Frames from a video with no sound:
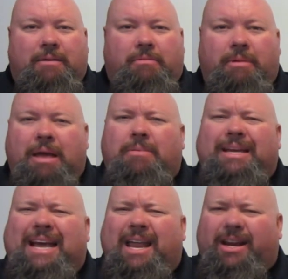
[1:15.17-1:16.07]

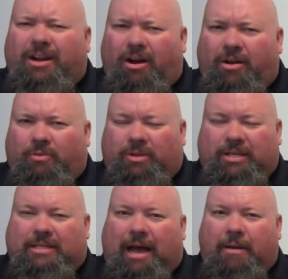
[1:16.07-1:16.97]
Maybe kind of gone with
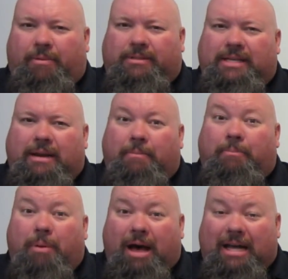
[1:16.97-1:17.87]
this hybrid
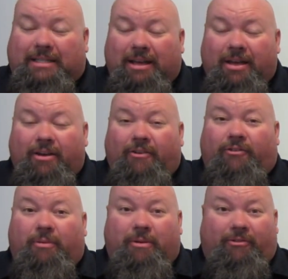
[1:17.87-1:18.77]
setup, but
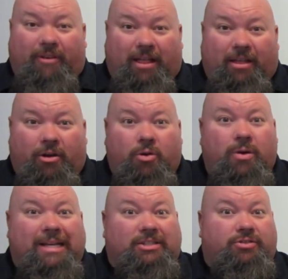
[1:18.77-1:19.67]
from a fella who
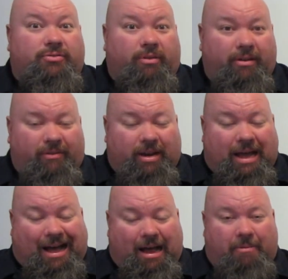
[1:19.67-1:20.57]
has driven a
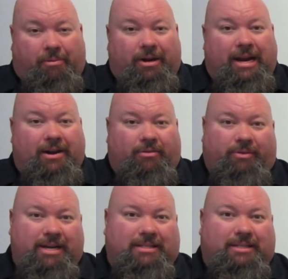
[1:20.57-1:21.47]
hybrid here
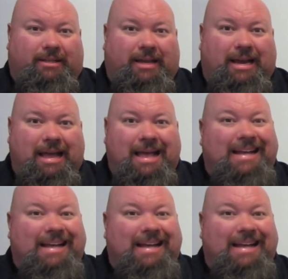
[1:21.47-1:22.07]
recently,